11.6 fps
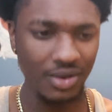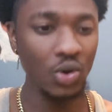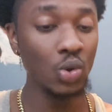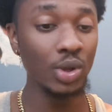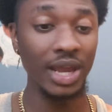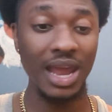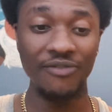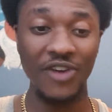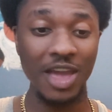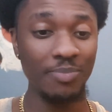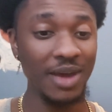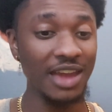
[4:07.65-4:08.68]
Ooh, look, that
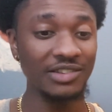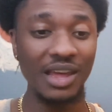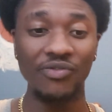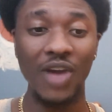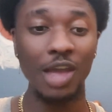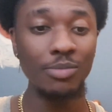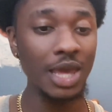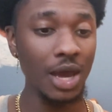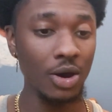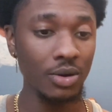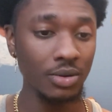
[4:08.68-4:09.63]
fake pass. That faked me